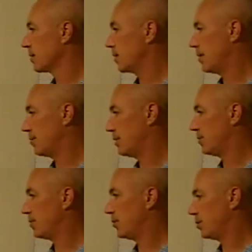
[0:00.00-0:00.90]

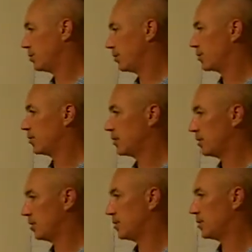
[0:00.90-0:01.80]
Even though
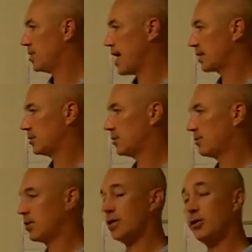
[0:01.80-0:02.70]
your taxes,
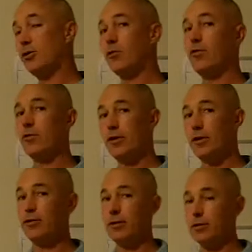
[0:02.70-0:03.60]
I'm saying year over
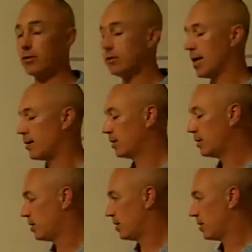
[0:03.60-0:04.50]
year, they'll go down
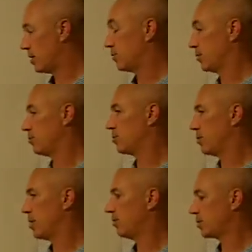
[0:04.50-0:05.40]
or they will
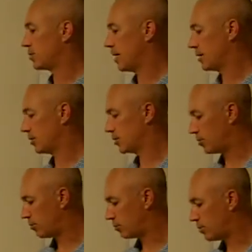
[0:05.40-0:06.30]
go up slightly. So
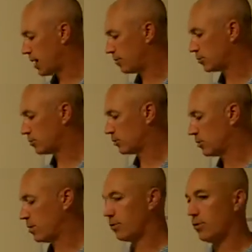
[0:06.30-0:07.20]
your payments,
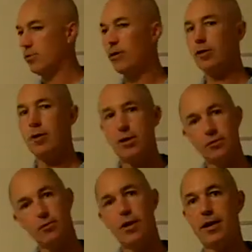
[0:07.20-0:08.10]
although what you're
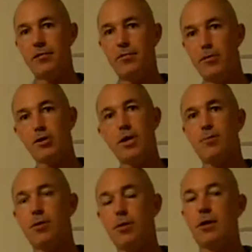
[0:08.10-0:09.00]
actually writing from your
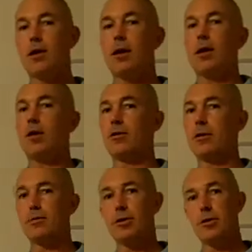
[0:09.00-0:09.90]
checkbook, are
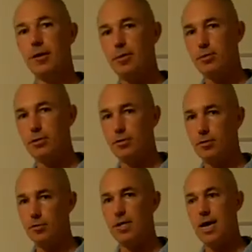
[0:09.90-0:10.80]
going to be going up a little
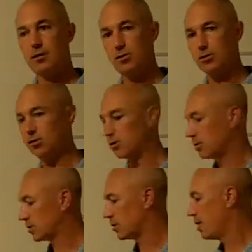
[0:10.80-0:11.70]
bit with tax and
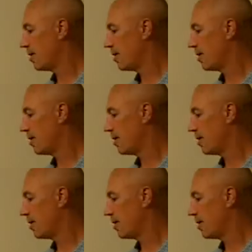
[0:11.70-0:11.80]
insurance.